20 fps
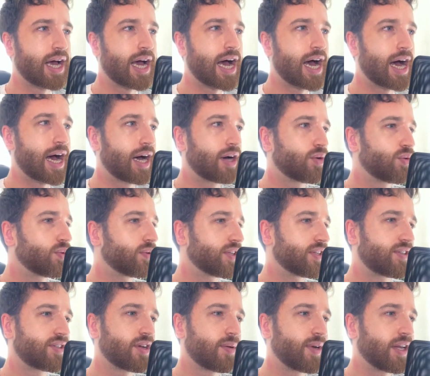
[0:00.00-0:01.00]

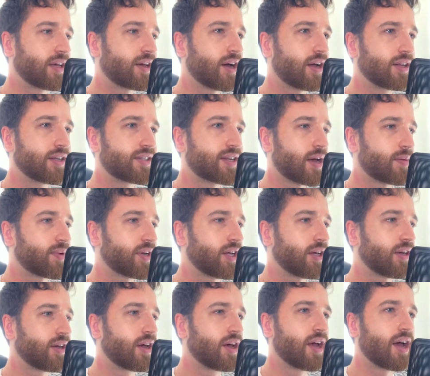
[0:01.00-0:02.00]
There's so many colors
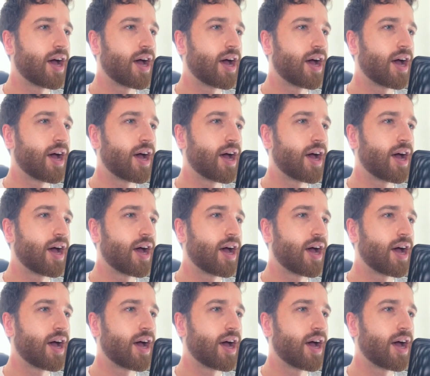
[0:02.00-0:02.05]
happening.